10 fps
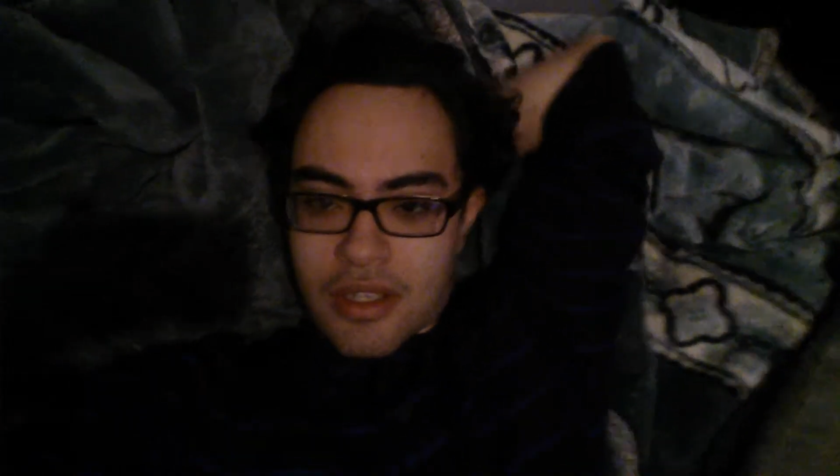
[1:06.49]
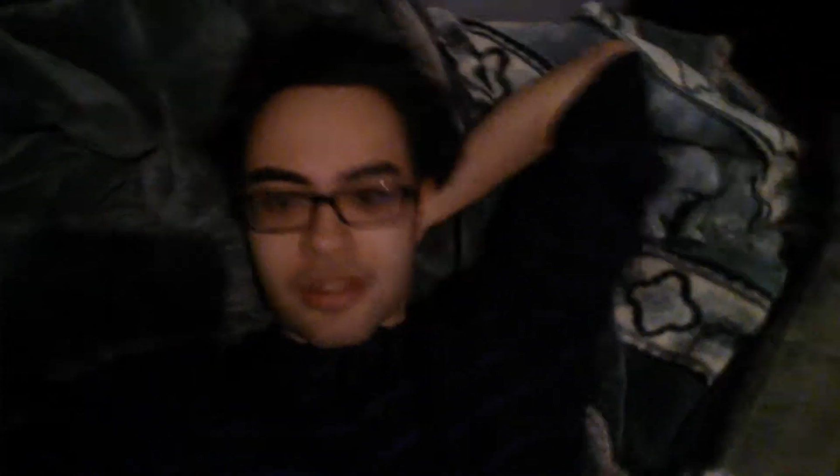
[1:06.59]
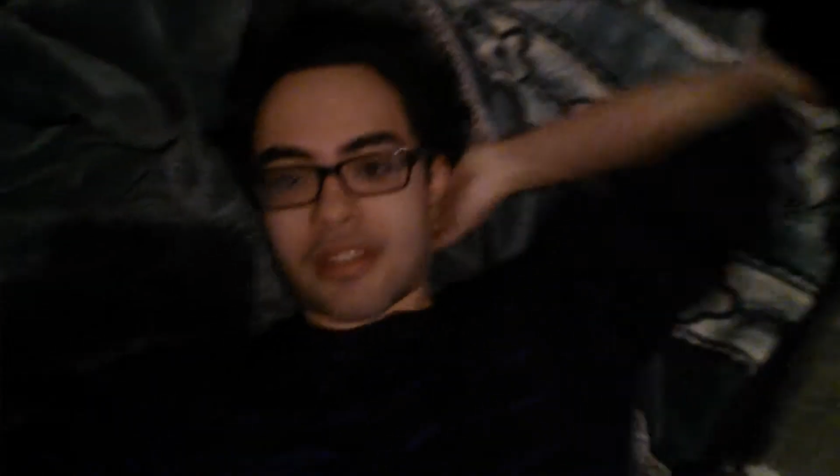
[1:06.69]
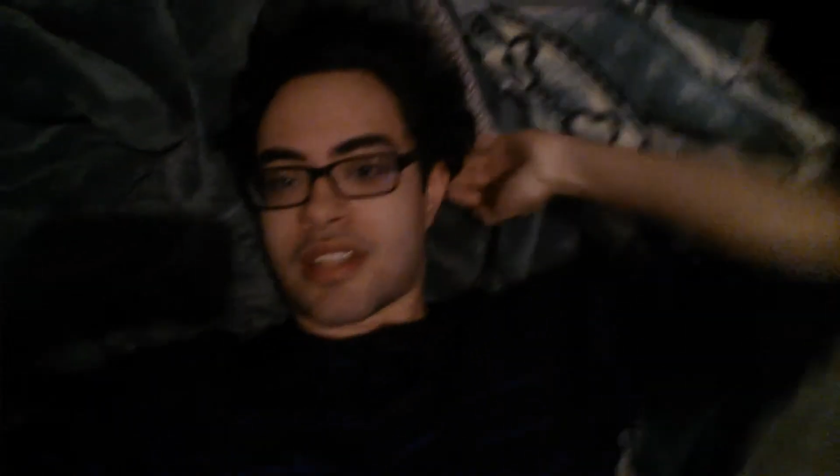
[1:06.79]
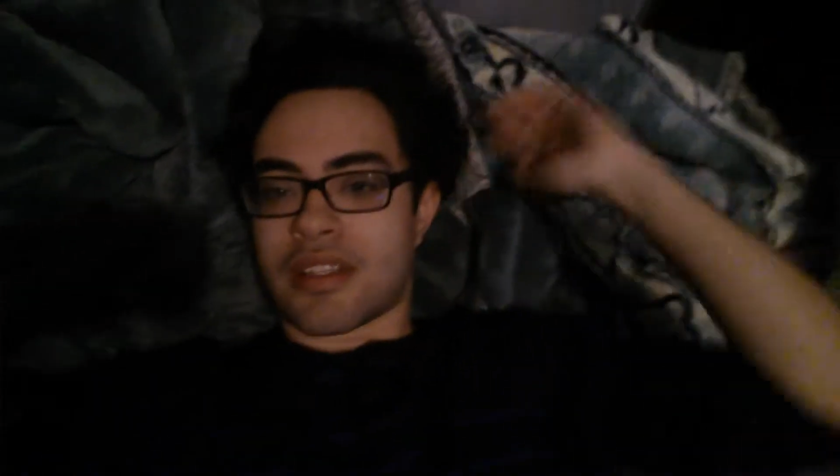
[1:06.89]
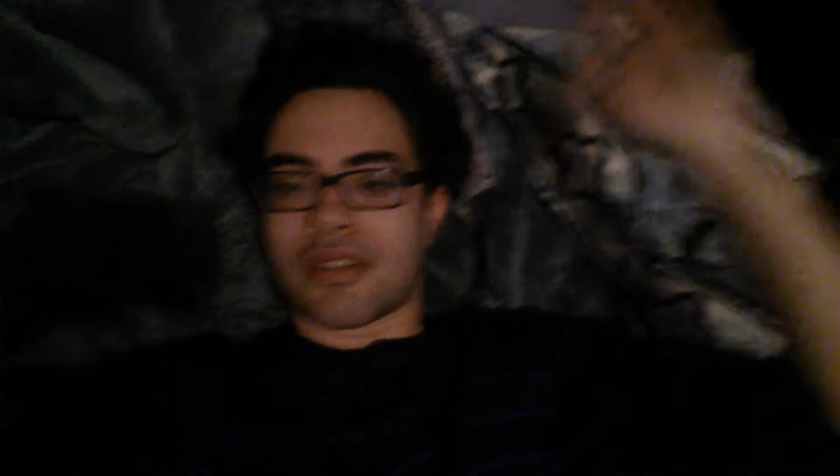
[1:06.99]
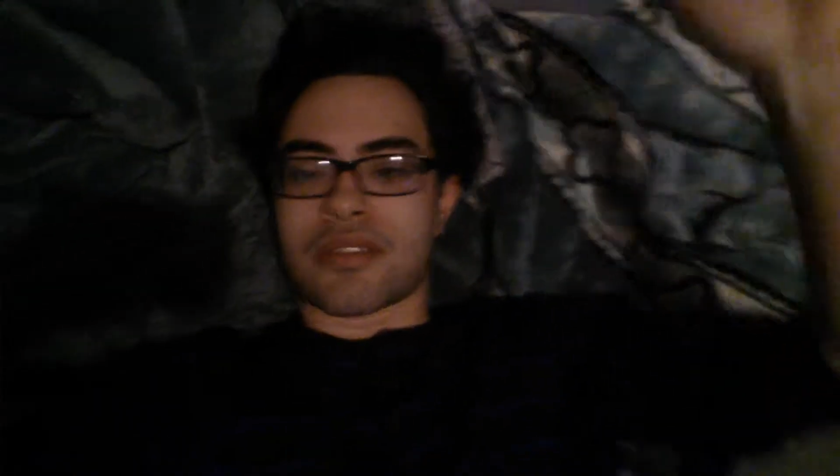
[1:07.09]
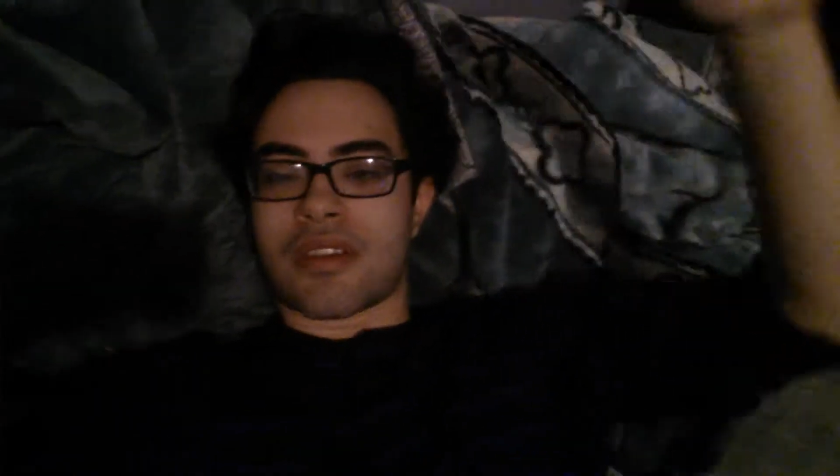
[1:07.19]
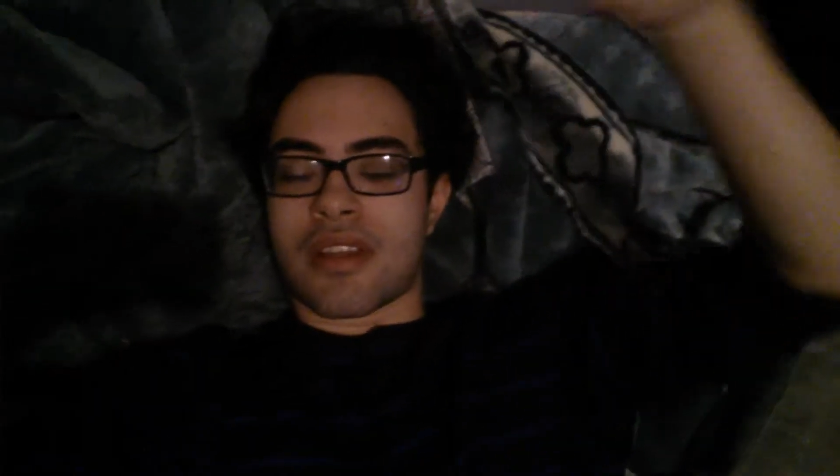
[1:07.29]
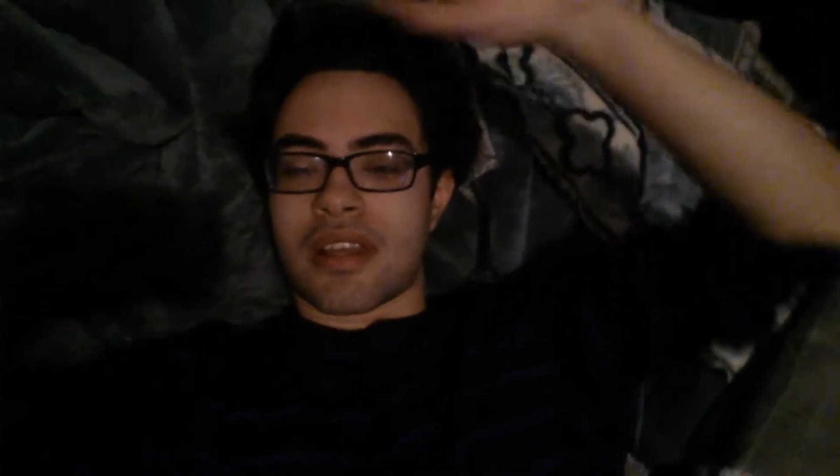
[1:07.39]
all the
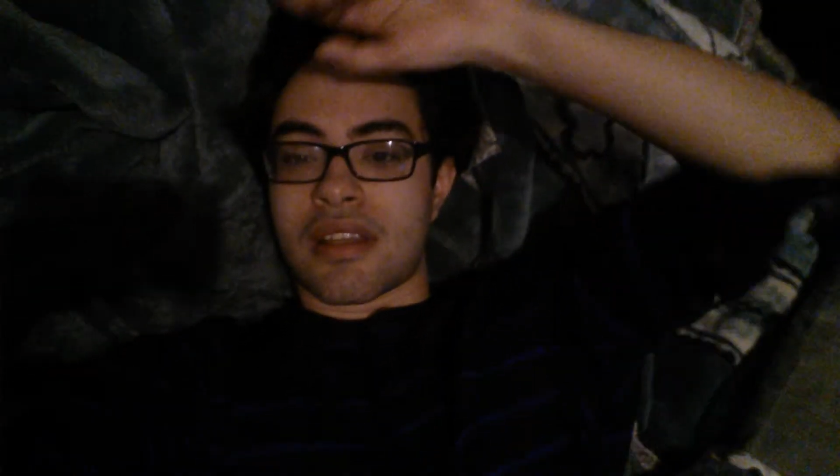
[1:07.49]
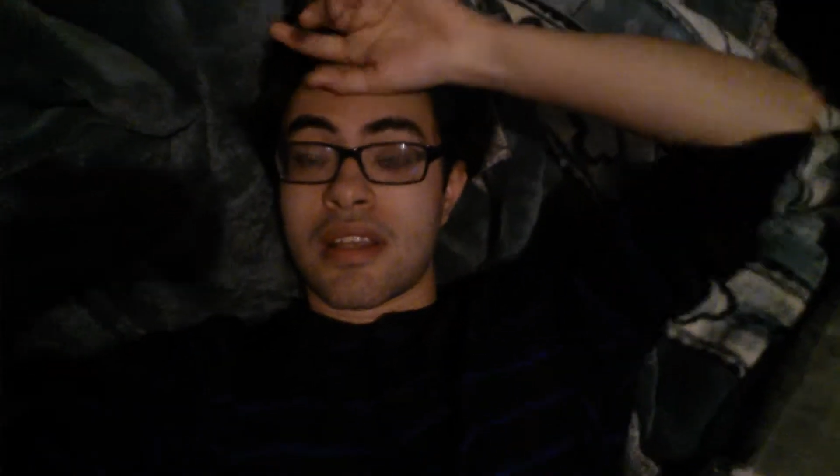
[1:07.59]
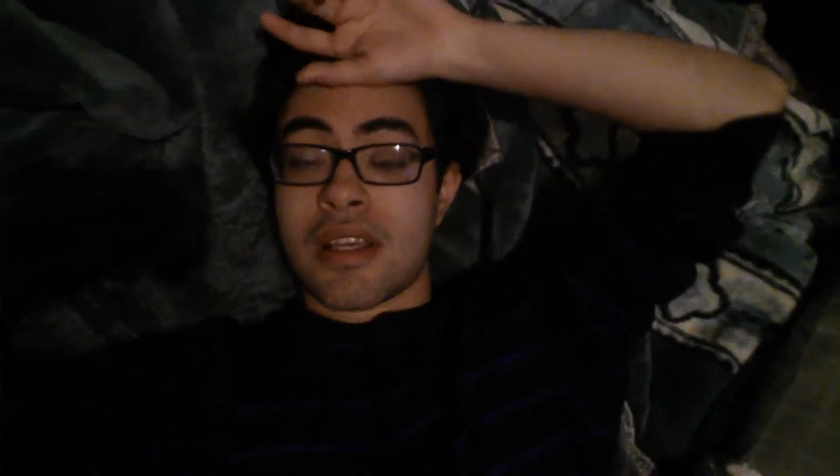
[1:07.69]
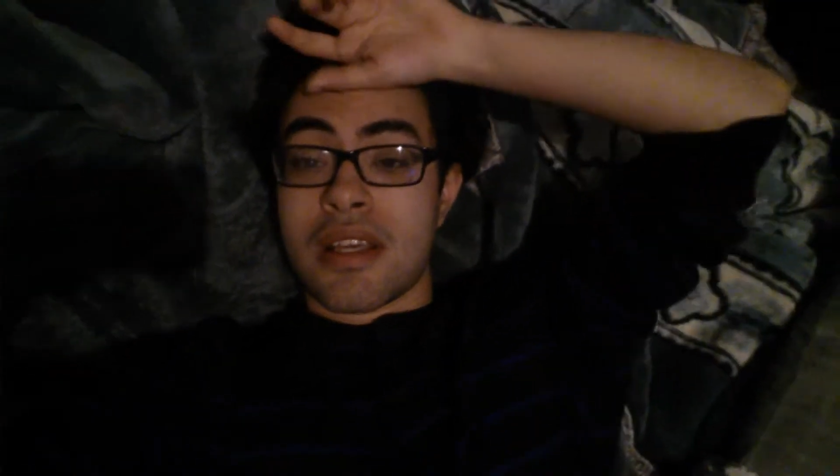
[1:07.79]
Nintendos and all that.